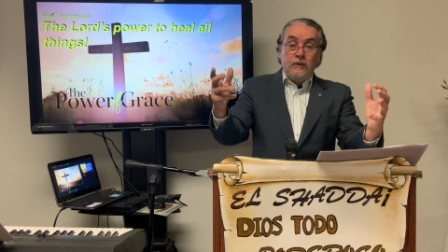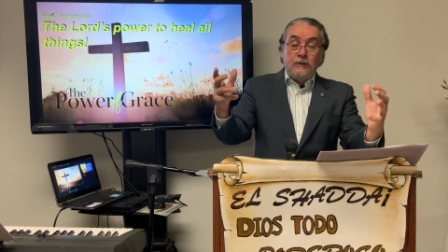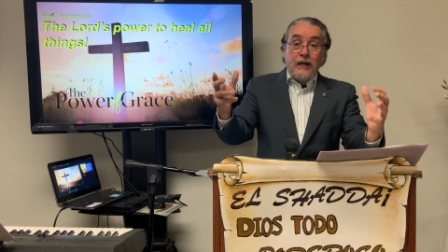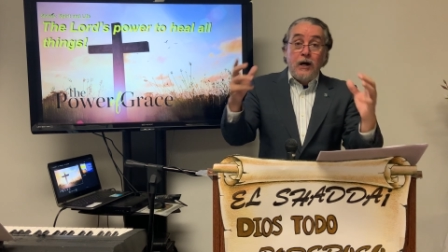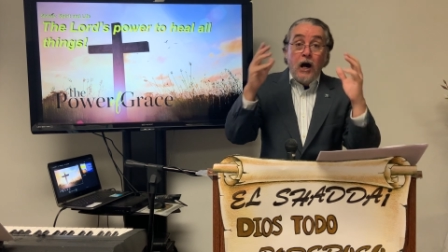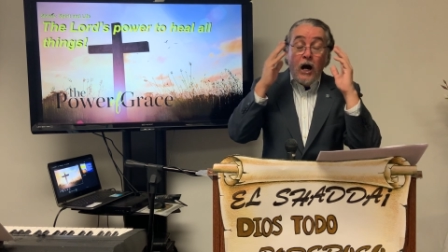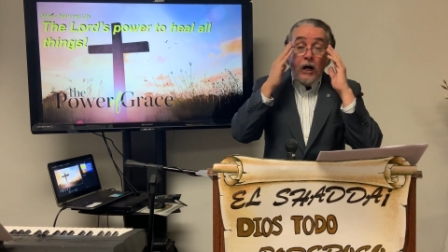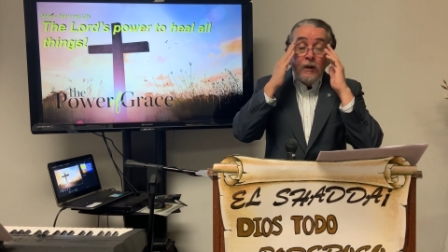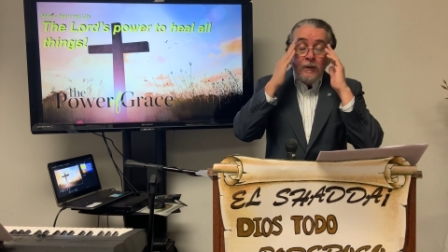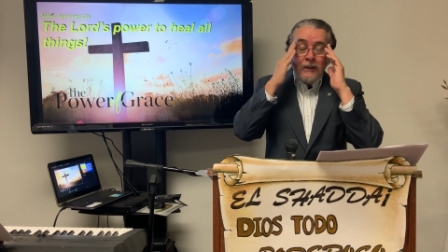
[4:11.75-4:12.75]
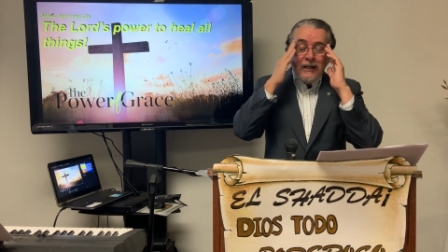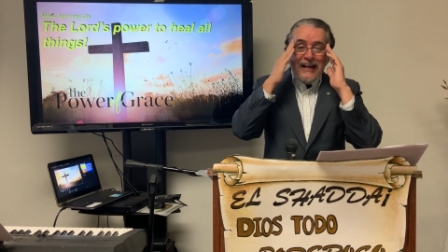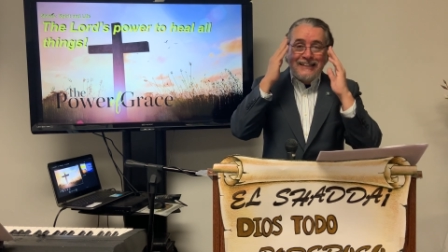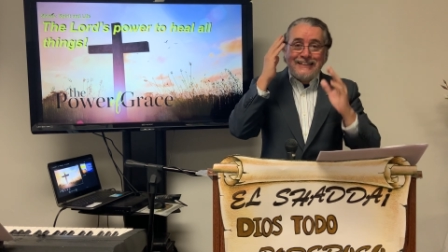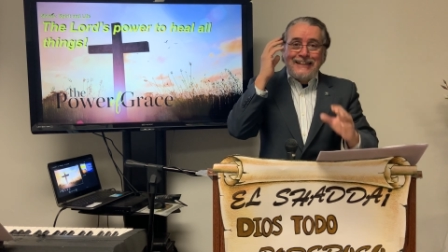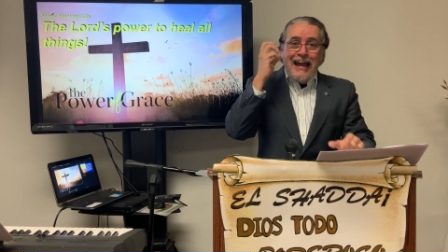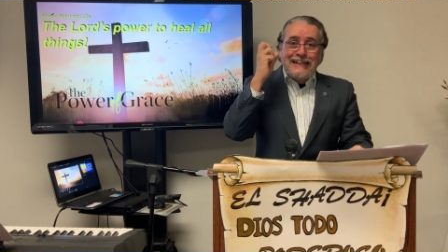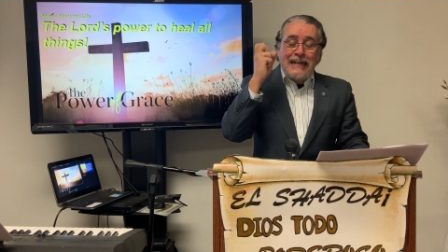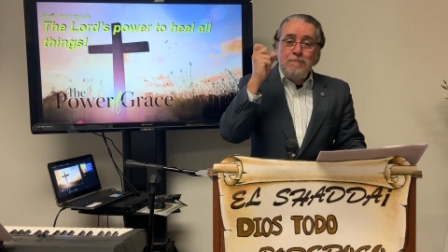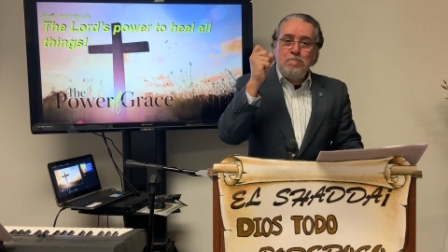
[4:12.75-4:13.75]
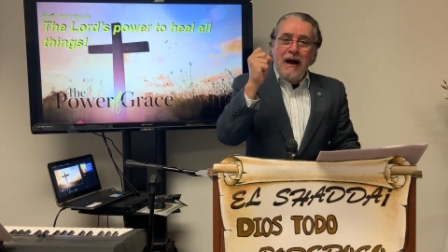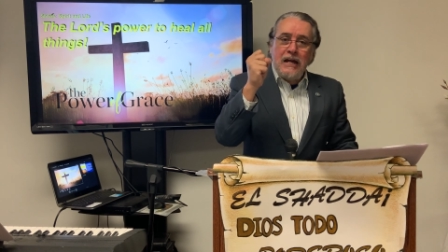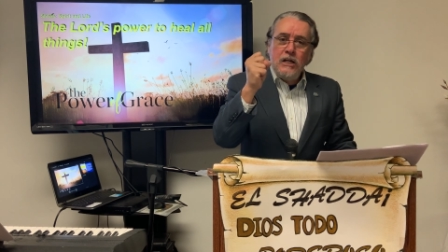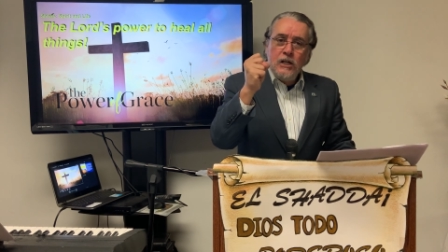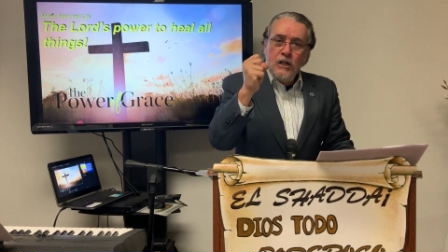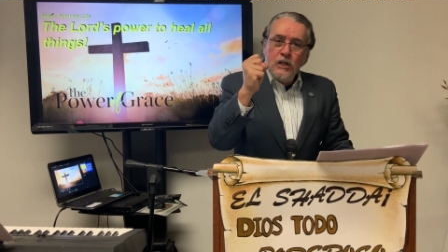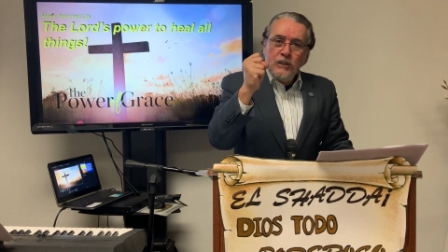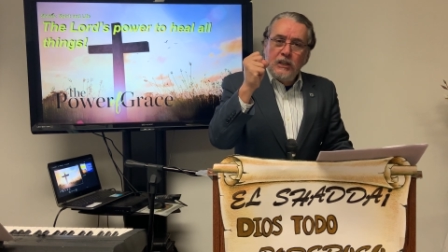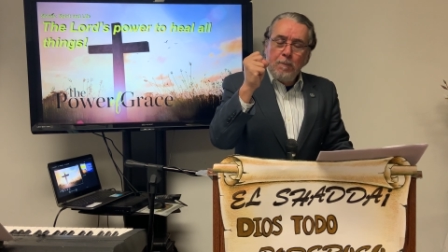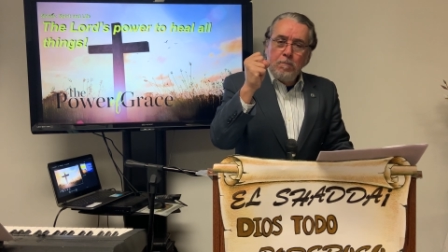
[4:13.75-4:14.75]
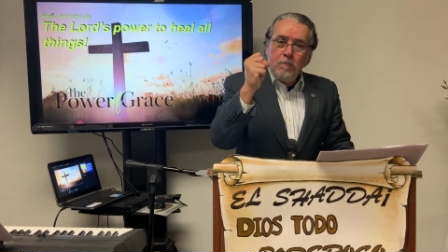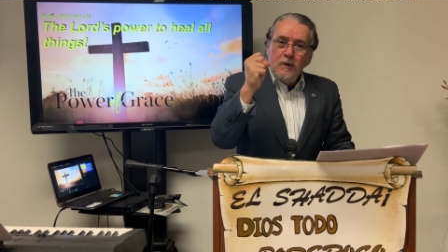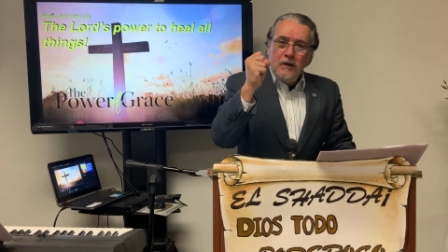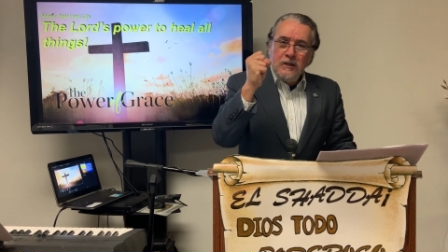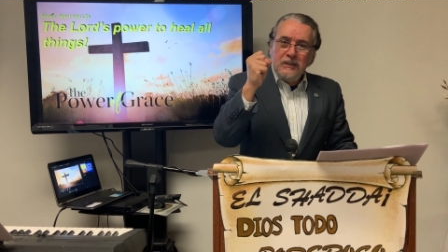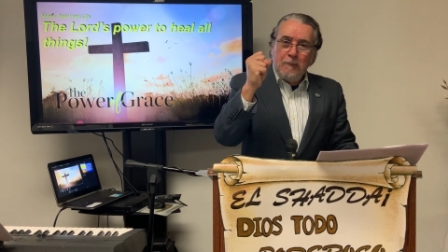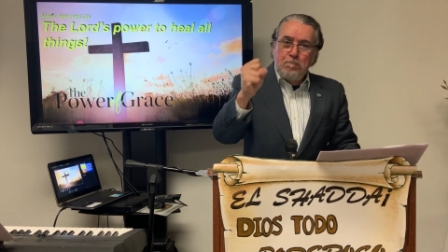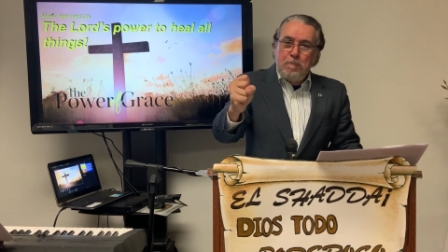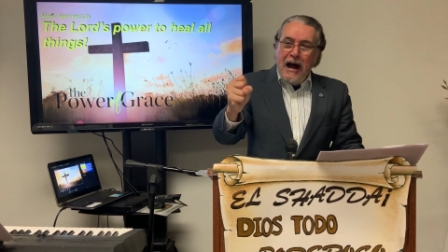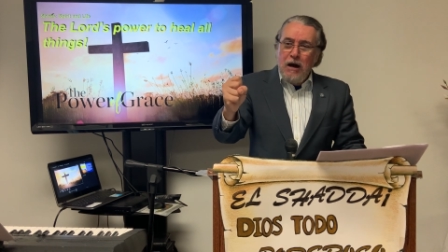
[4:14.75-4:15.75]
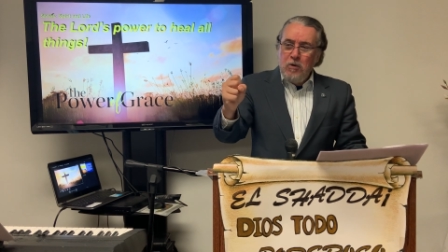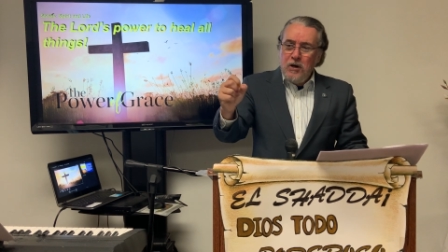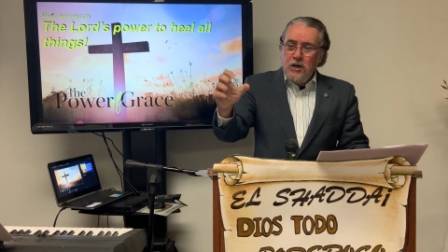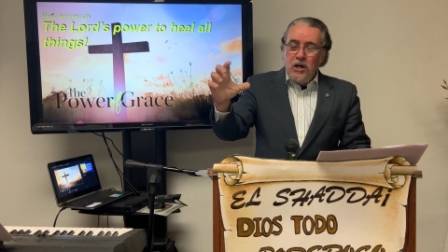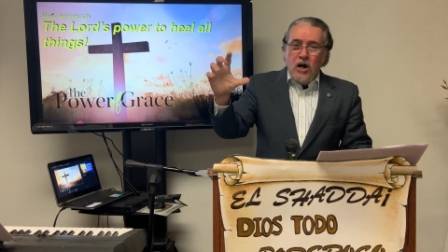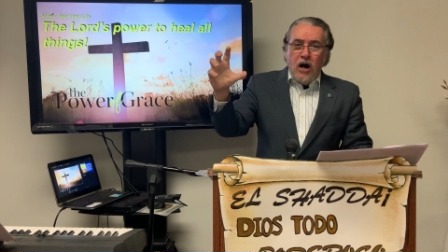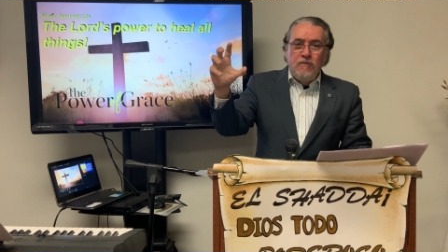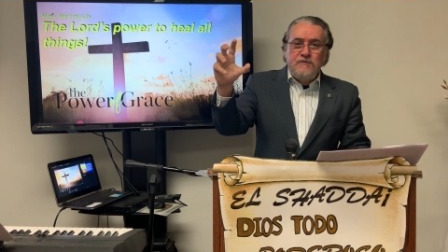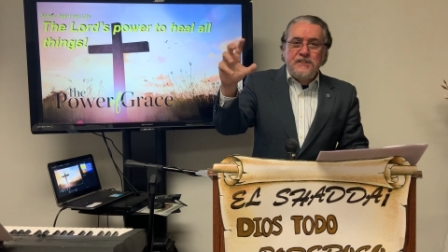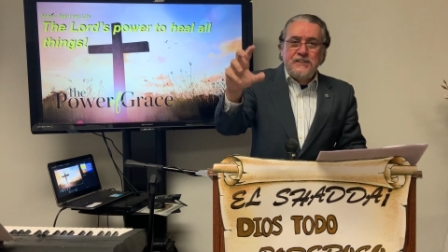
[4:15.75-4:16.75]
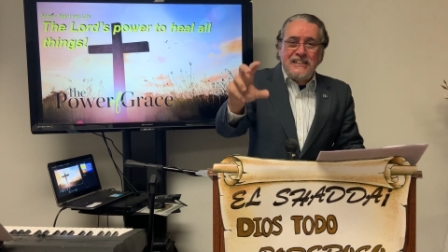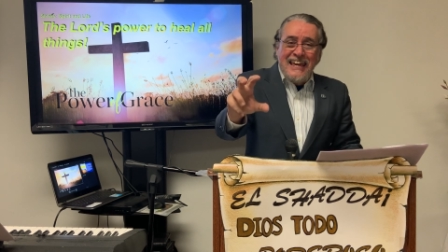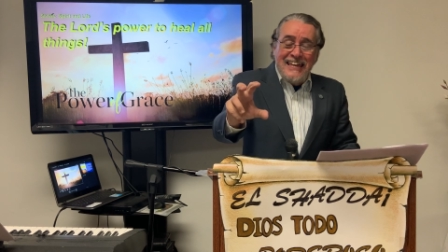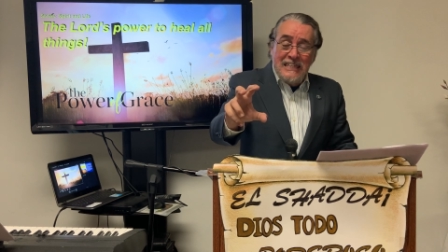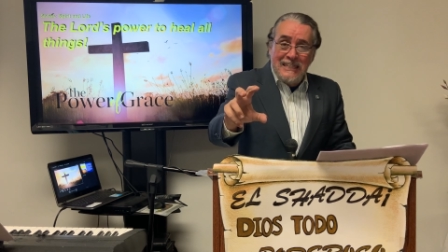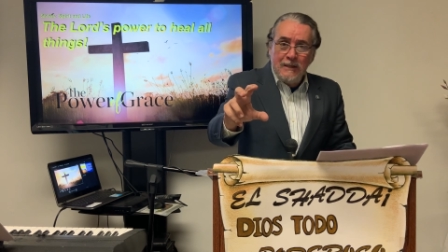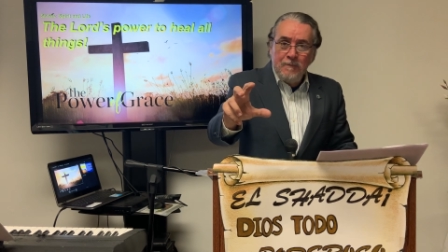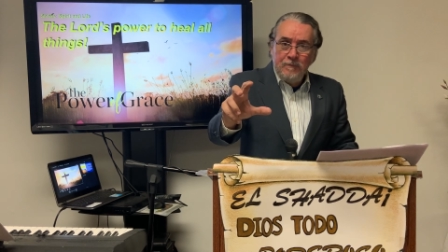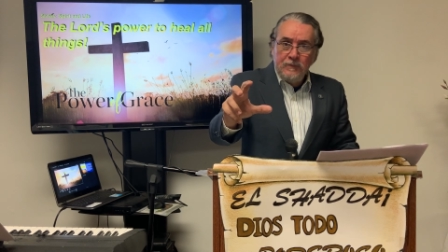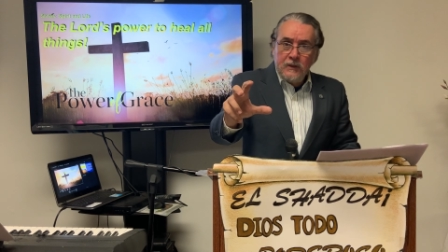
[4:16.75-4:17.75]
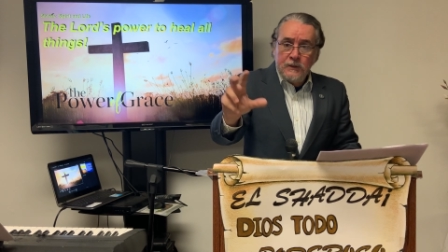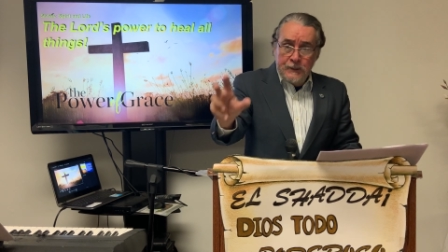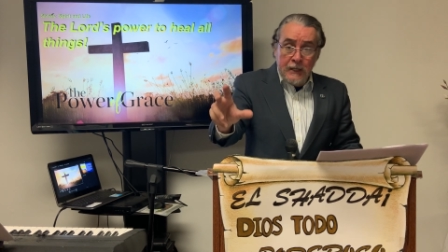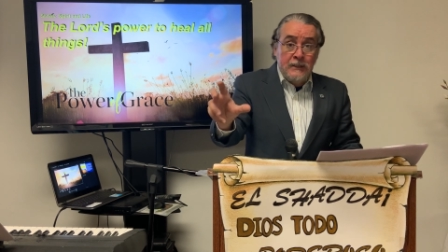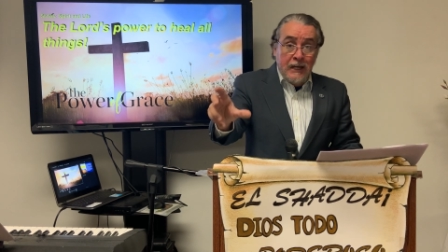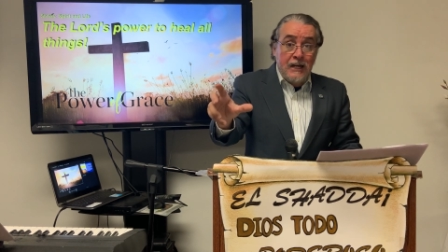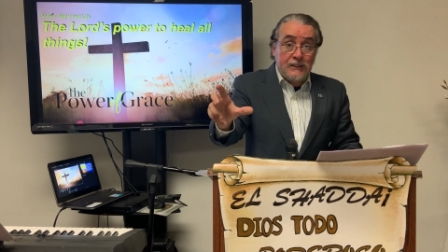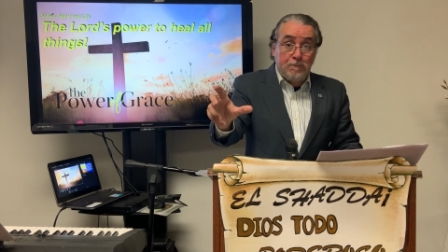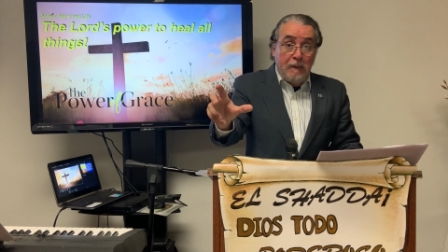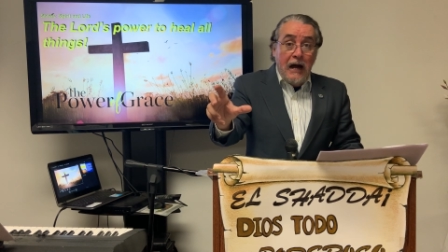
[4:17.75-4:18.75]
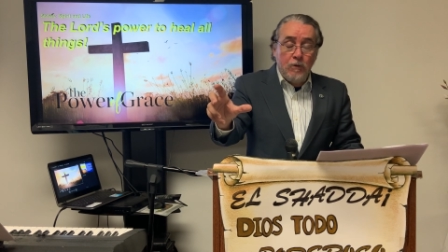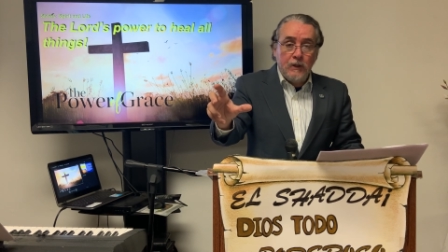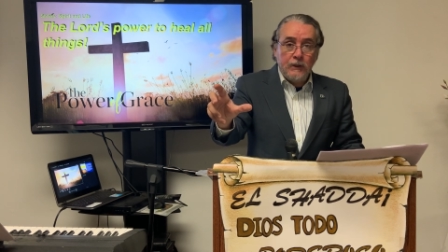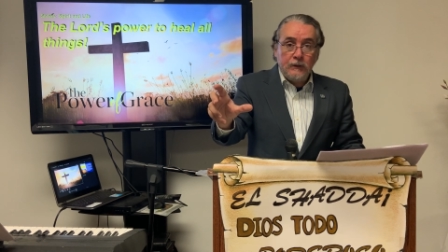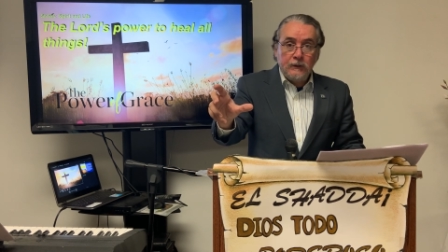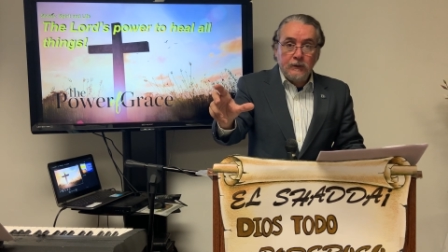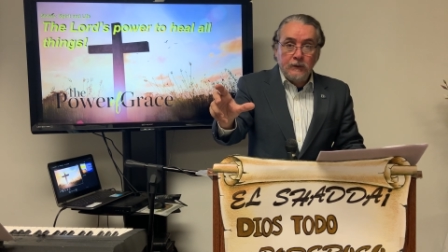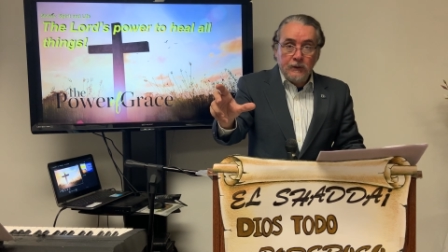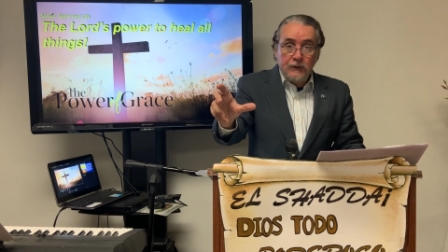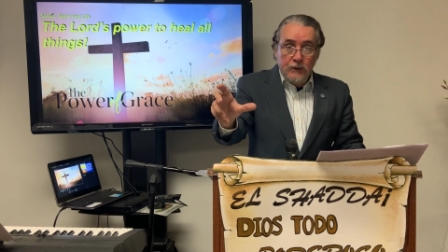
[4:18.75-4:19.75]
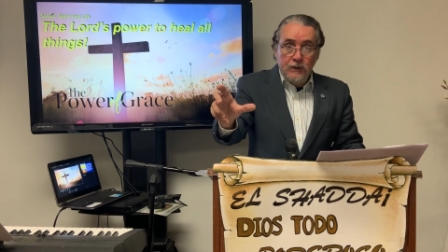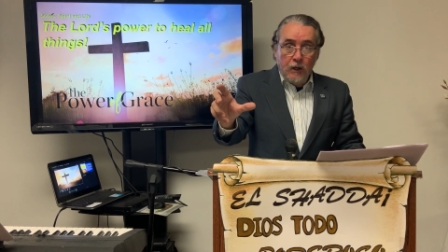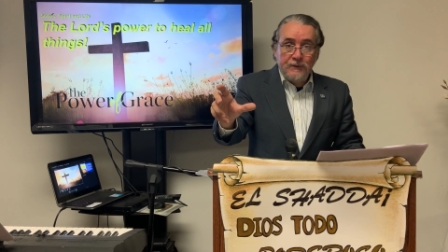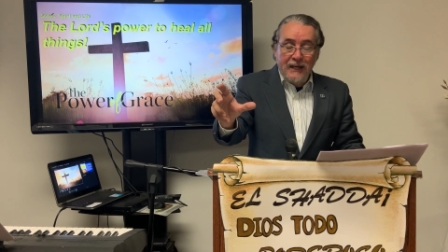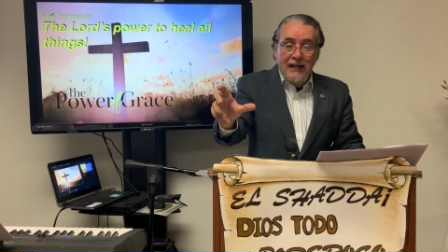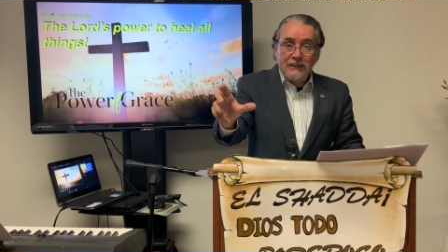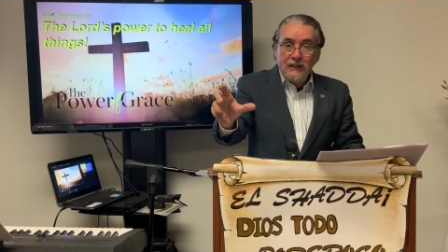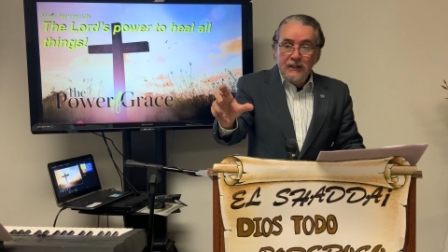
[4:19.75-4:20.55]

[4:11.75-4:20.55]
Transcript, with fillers: they are attacking by the, the power of sin. Sin has a power. Do you know that?